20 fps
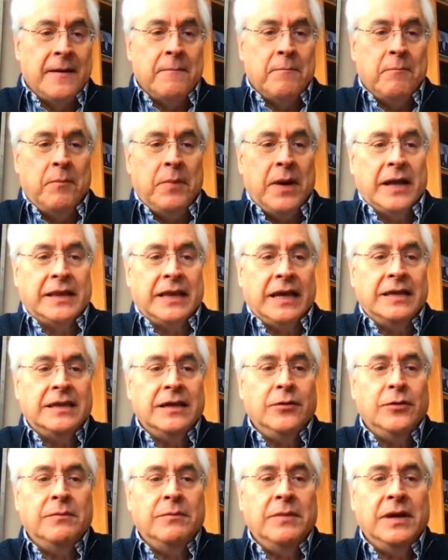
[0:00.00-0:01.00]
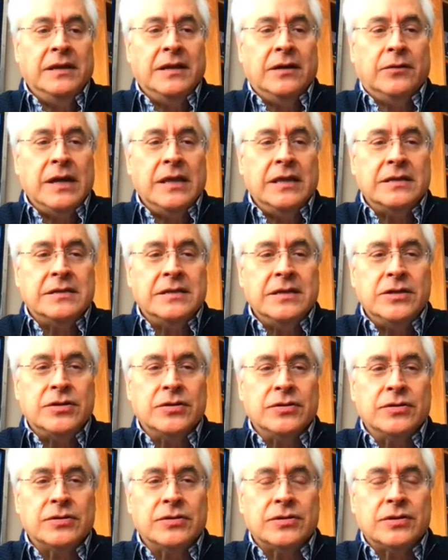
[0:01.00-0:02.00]
But I think we made the right
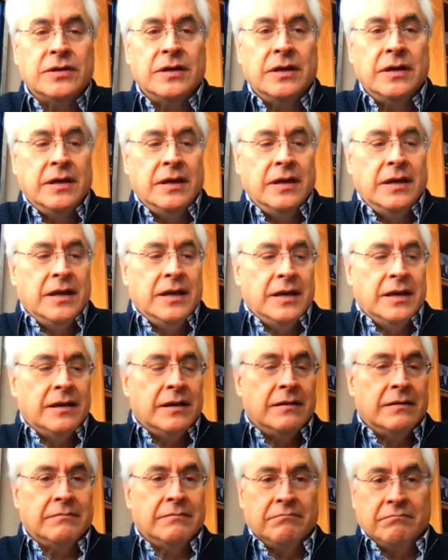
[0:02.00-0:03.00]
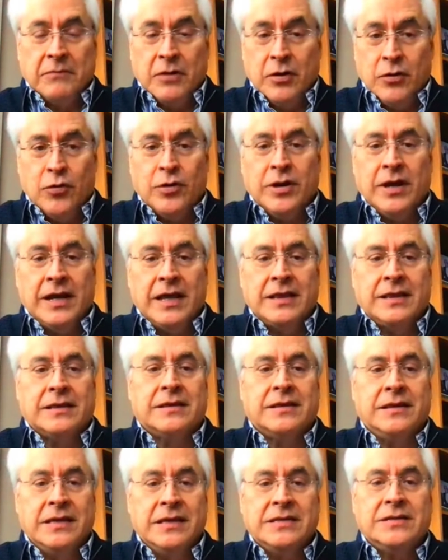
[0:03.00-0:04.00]
decisions, looking
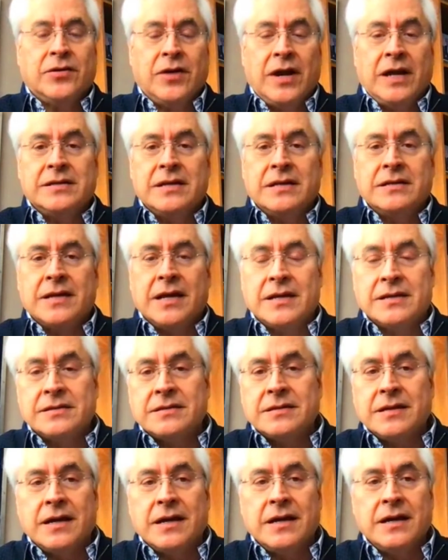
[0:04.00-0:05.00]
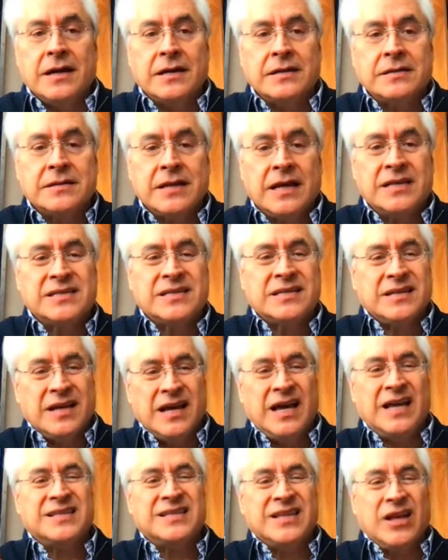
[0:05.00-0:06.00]
at this crisis
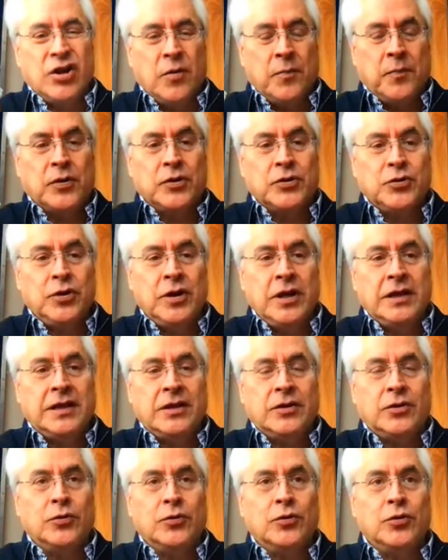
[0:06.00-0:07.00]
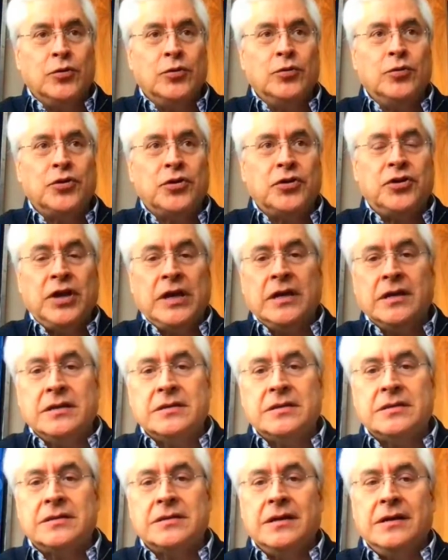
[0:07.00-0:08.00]
as an opportunity to do
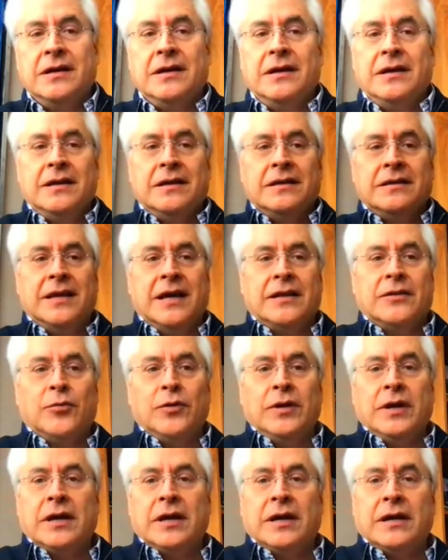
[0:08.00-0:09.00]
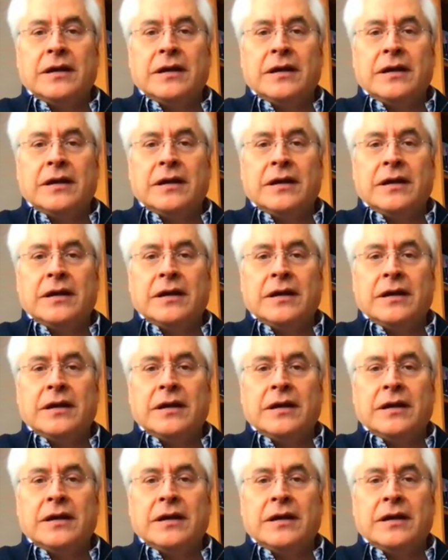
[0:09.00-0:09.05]
things that we